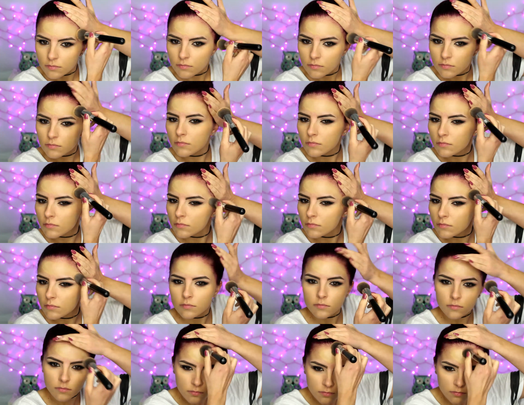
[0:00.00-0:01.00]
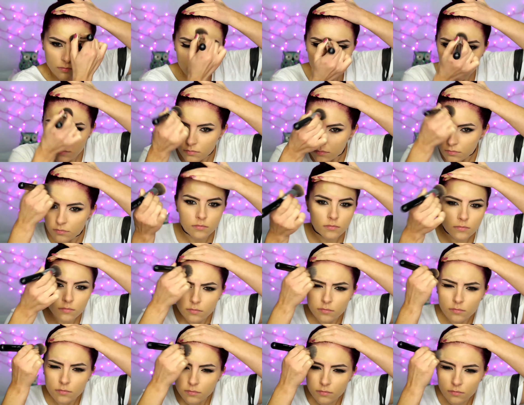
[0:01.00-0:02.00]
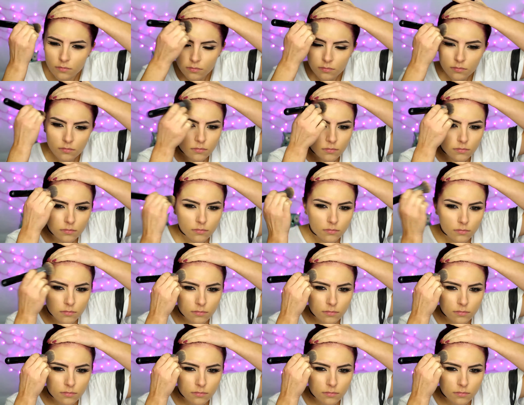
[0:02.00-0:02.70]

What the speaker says: Nobody speaks.